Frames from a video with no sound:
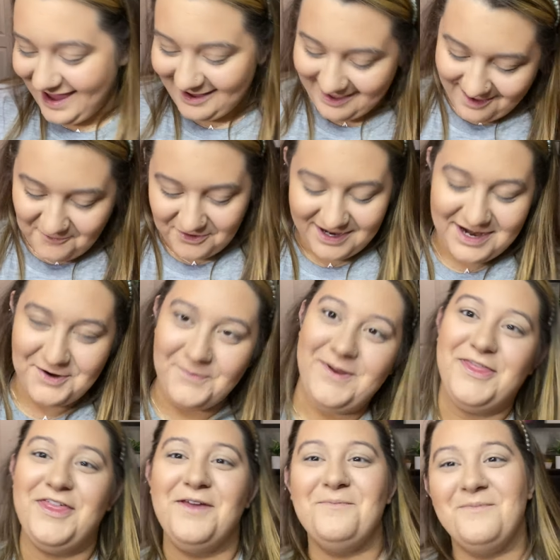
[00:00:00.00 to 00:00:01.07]
Going in
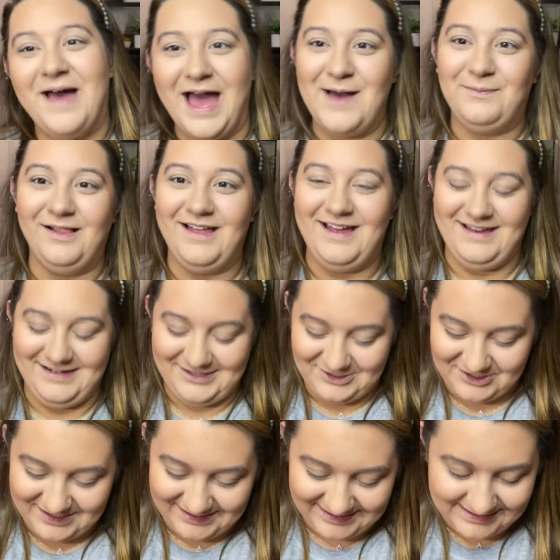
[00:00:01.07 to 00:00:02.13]
with my
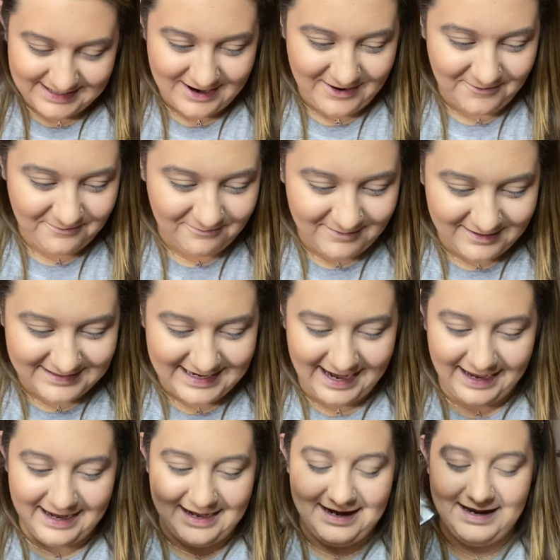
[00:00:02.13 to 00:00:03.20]
blush. So, we're
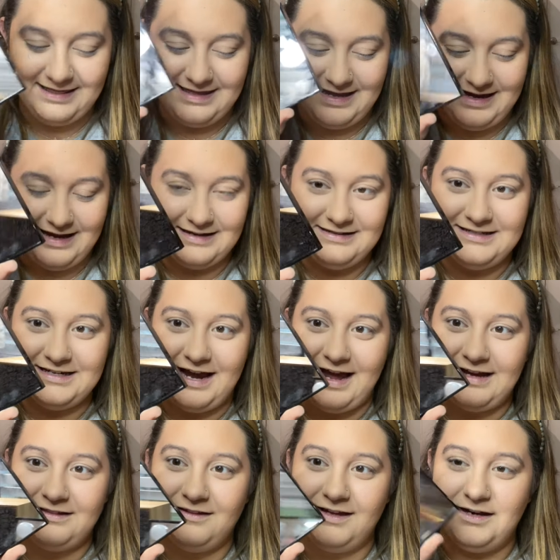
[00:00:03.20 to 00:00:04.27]
taking the
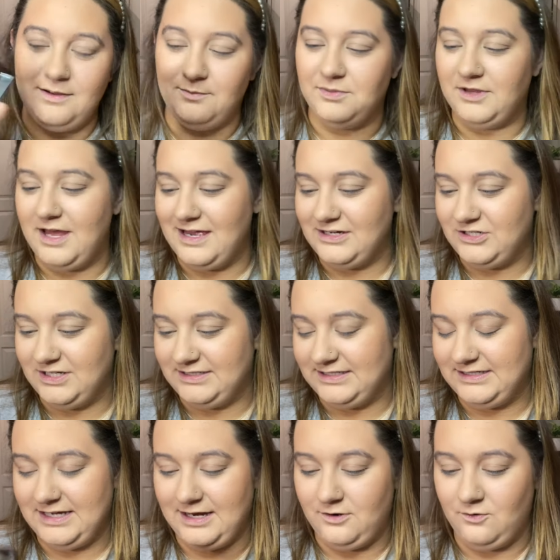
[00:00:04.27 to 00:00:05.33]
Jaclyn blush. This
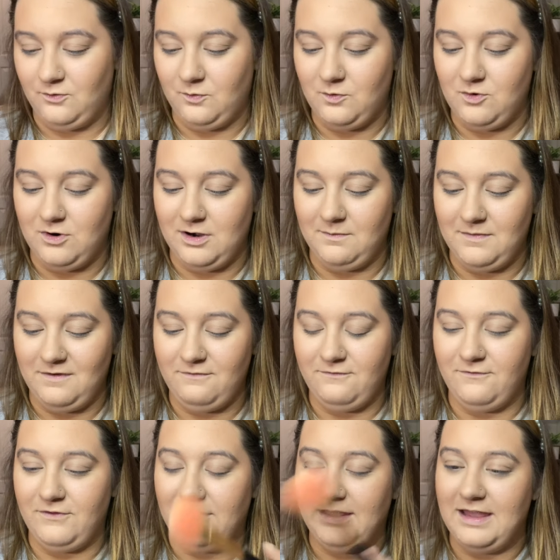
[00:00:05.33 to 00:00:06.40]
is in Warm
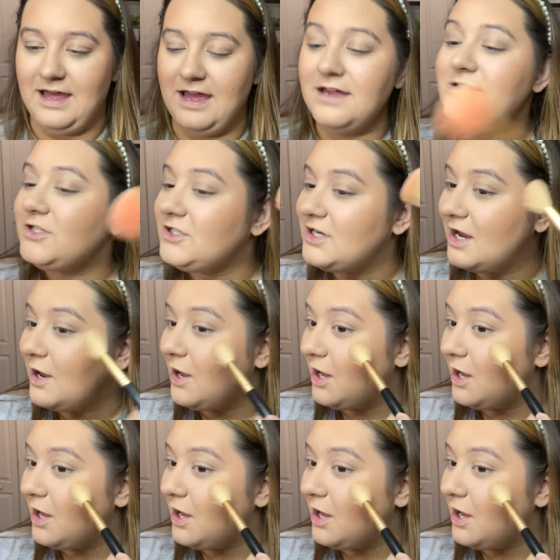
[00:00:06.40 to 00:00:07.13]
Flushed.